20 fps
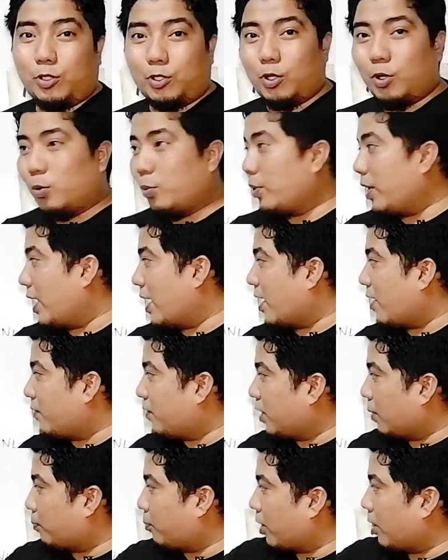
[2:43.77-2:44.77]
So we
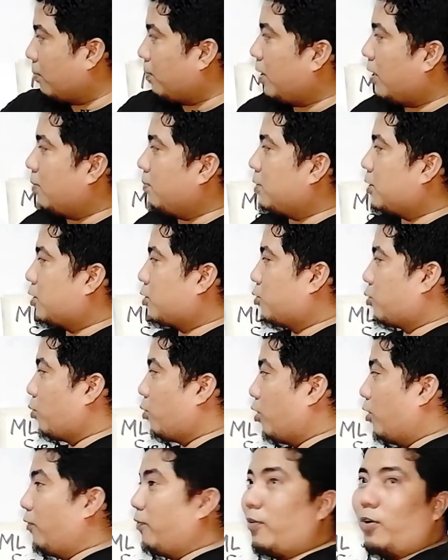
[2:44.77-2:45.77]
have the problems,
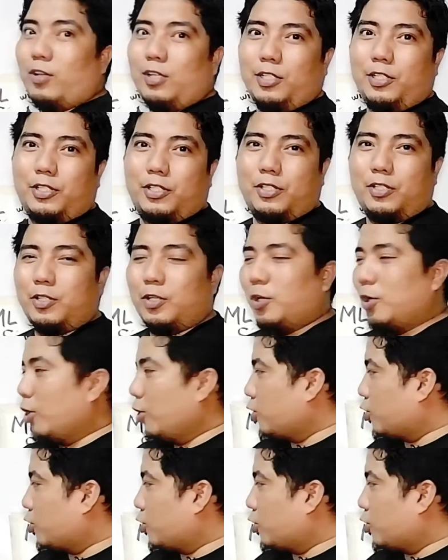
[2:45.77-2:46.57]
true or false.